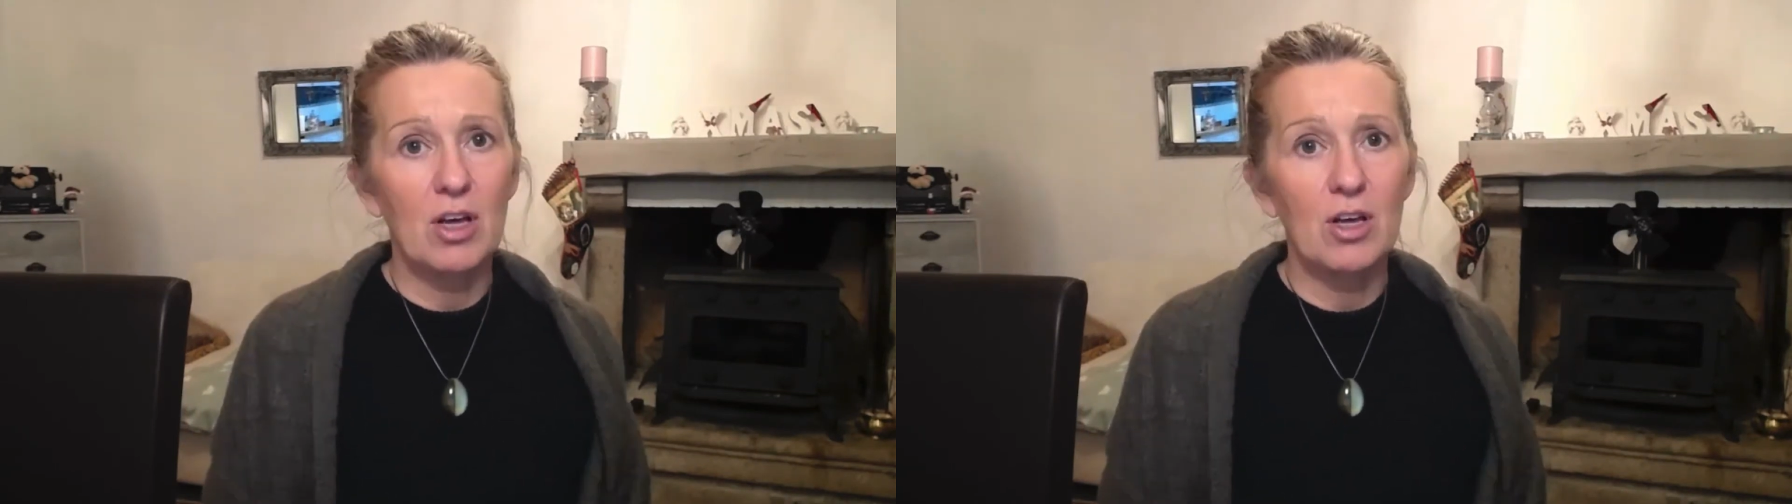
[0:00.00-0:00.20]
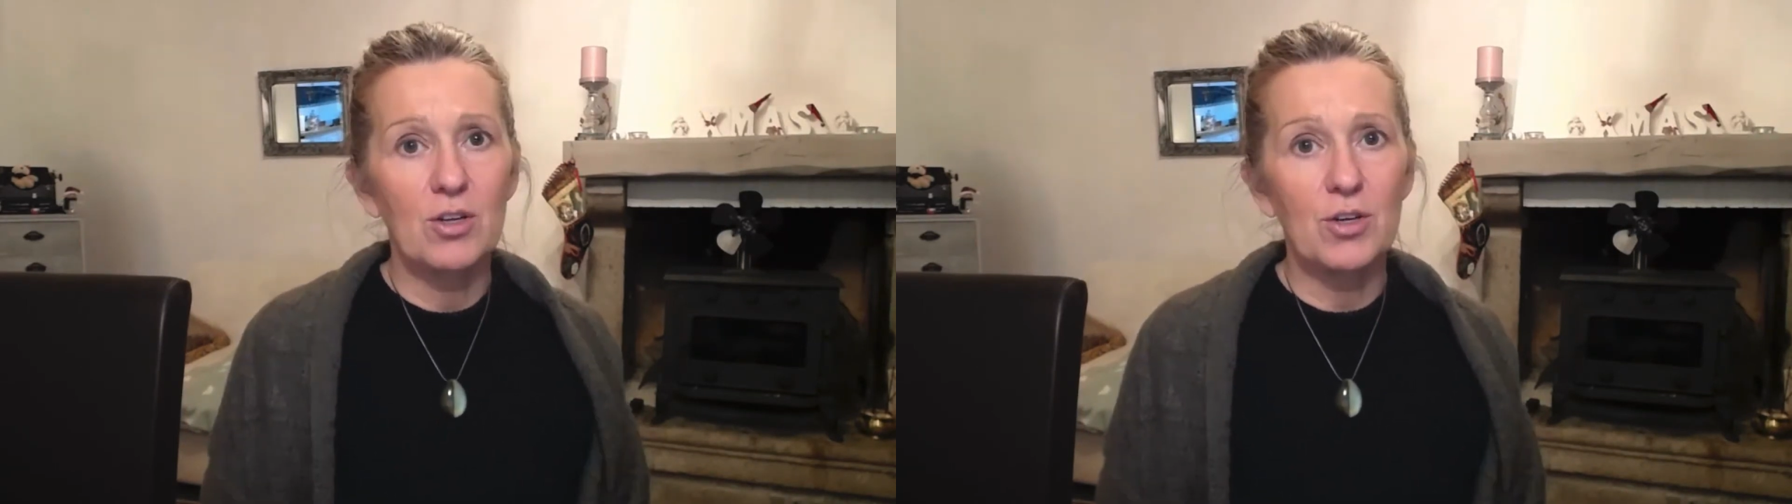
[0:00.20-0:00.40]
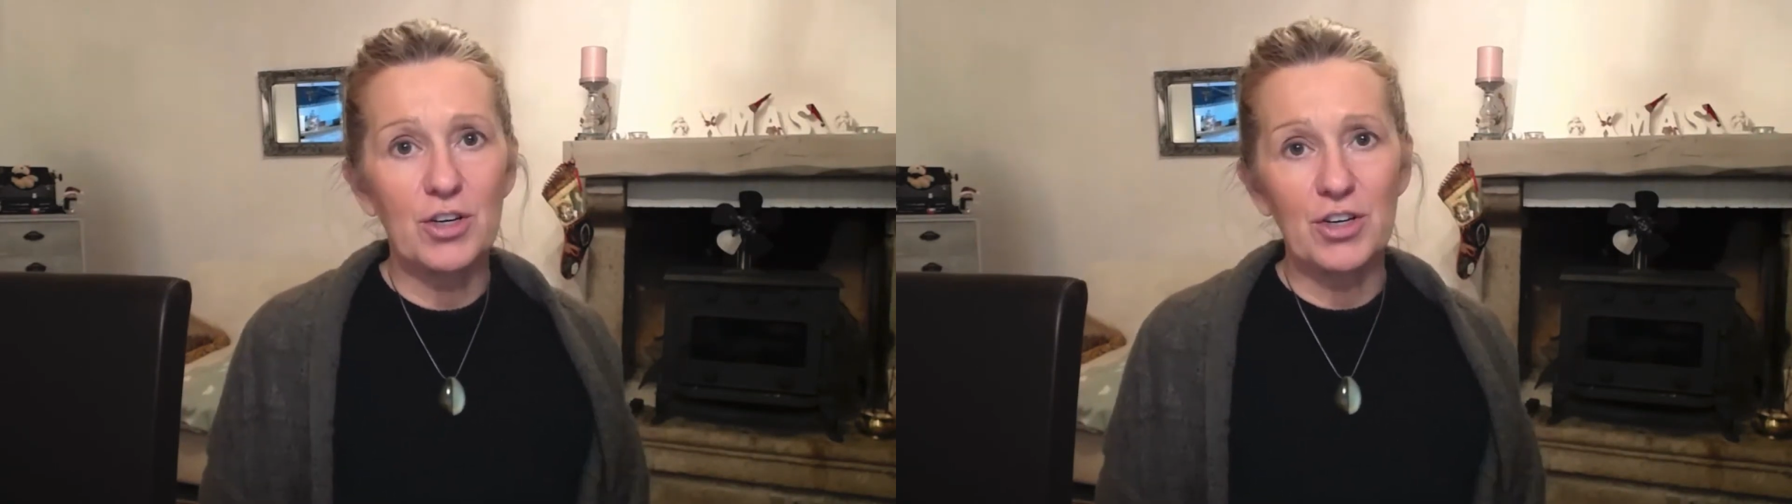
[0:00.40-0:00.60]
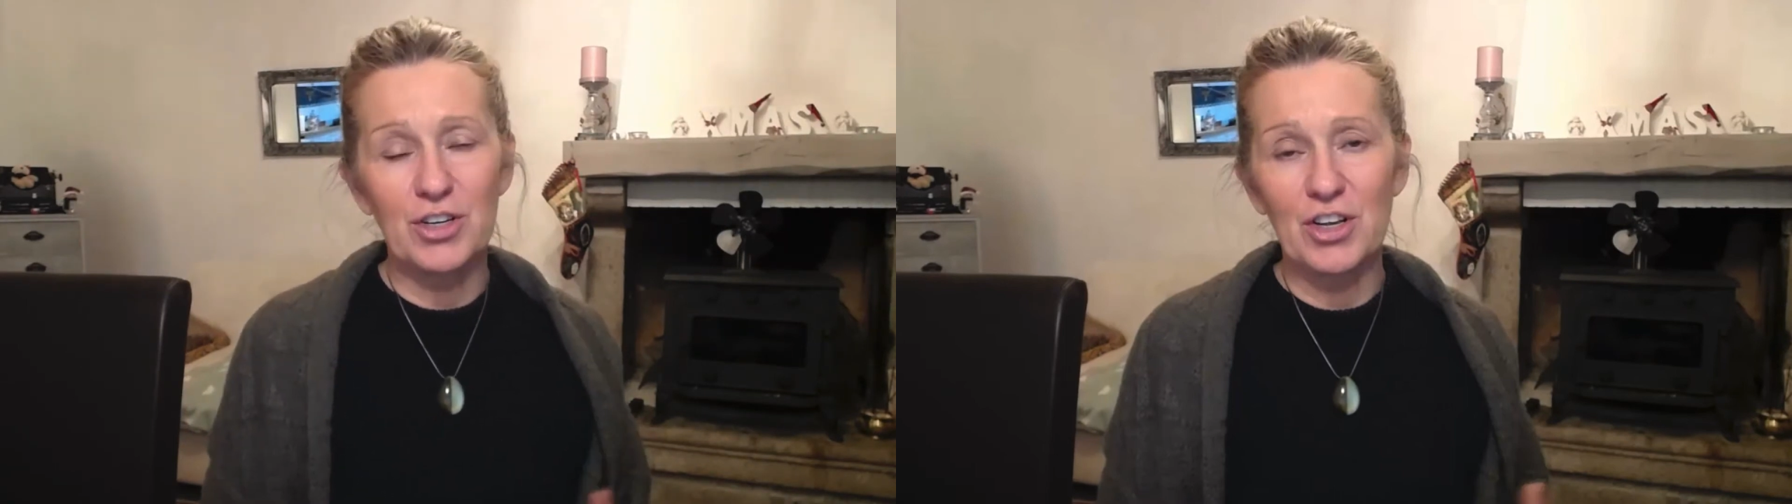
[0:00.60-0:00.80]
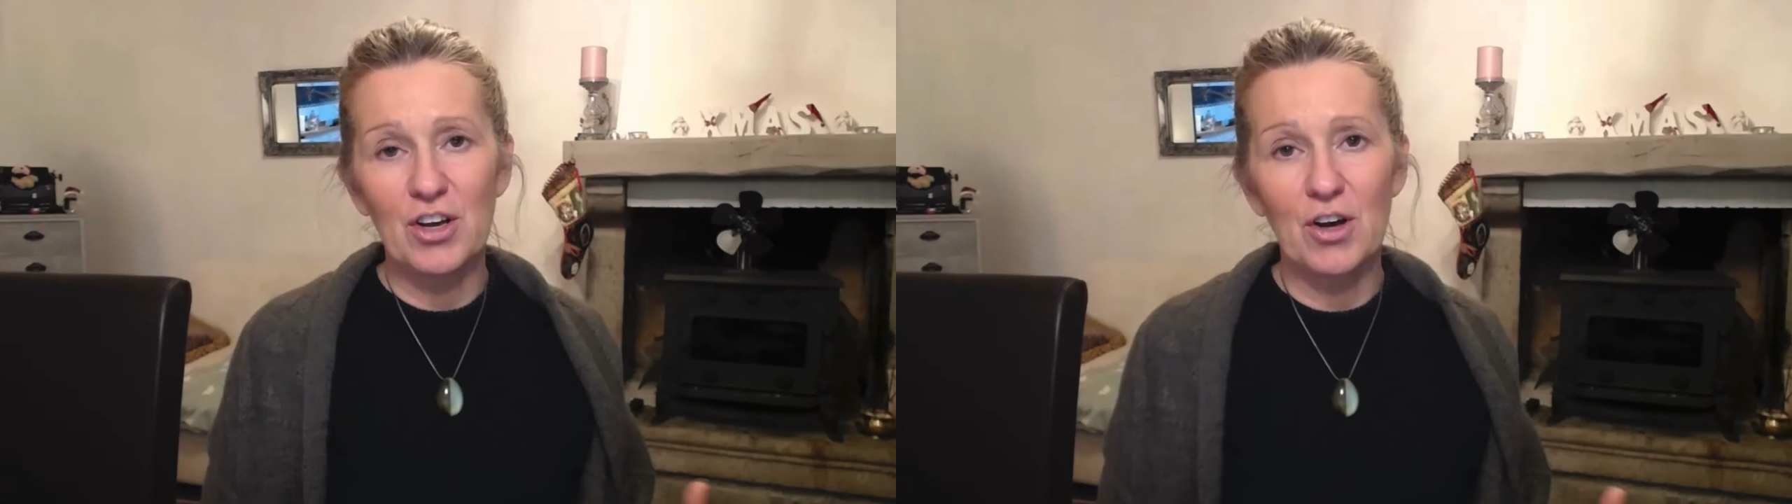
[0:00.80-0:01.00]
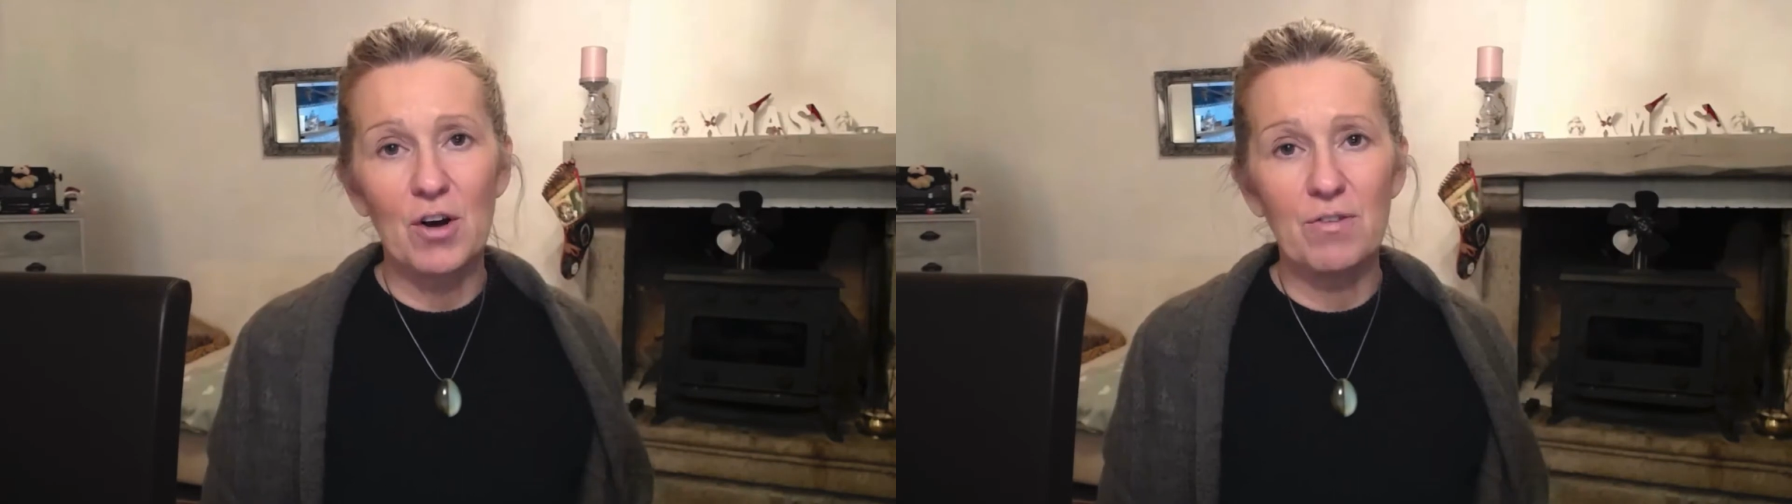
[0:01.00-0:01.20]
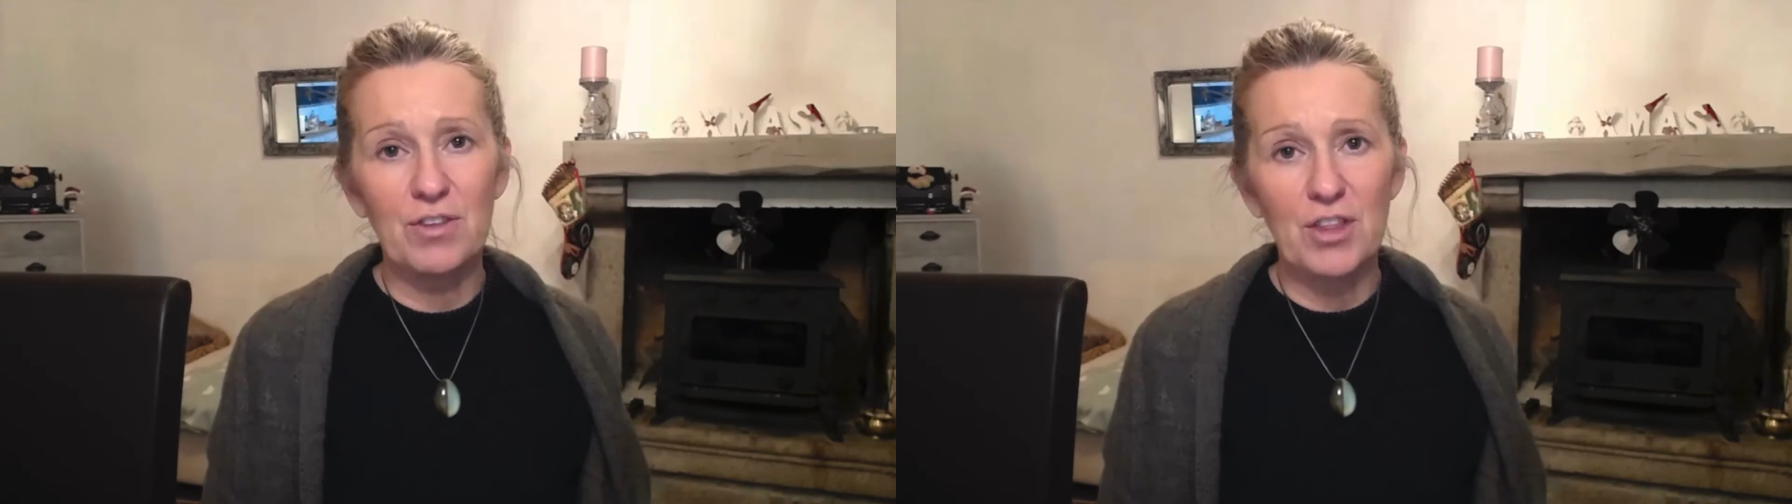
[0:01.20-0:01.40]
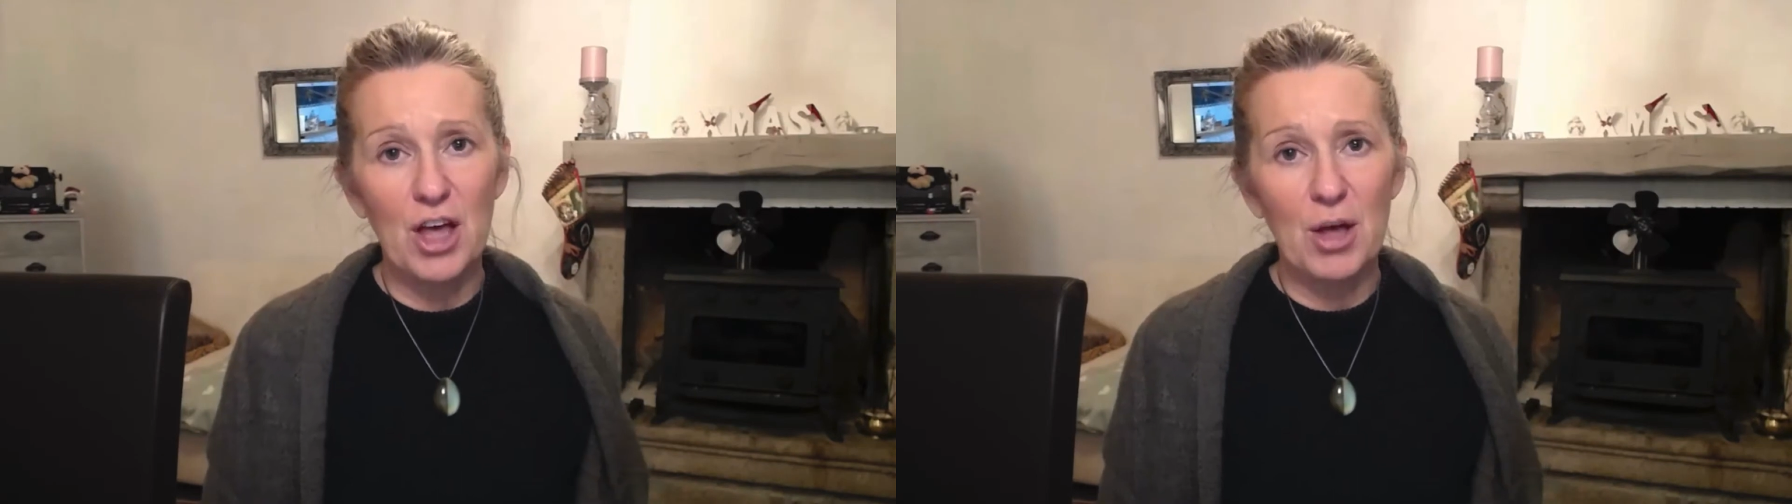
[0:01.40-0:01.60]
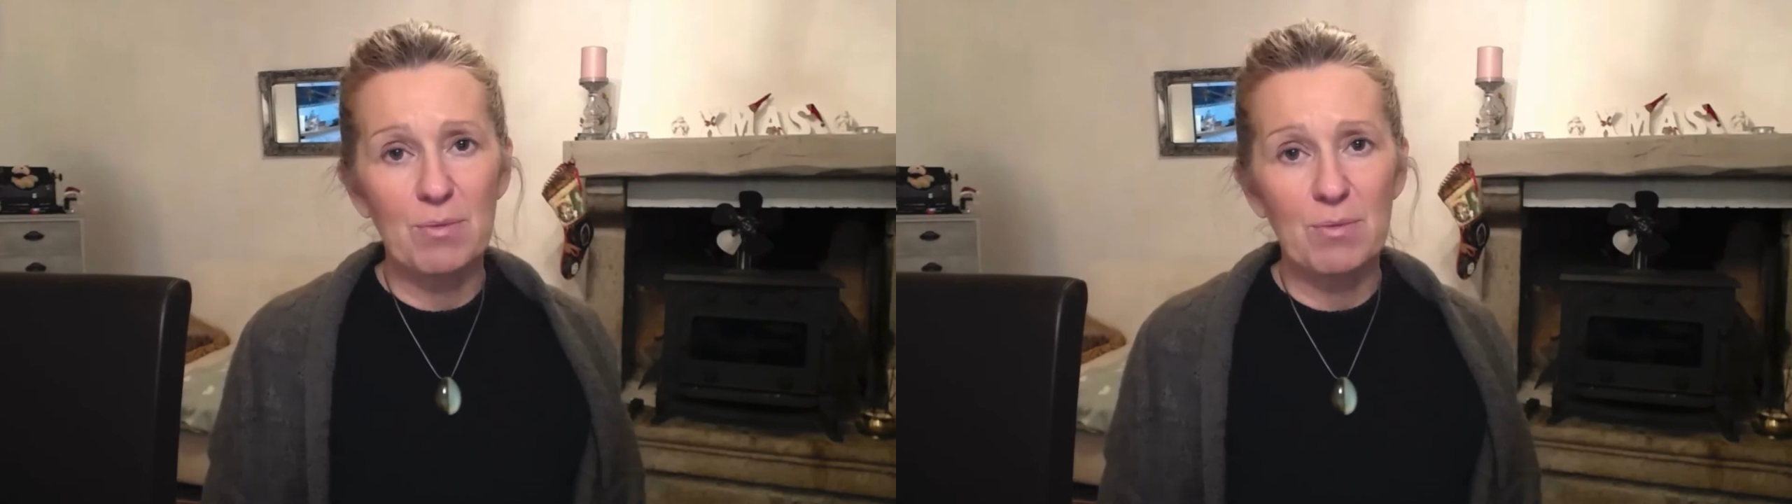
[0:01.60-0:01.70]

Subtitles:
You could offer them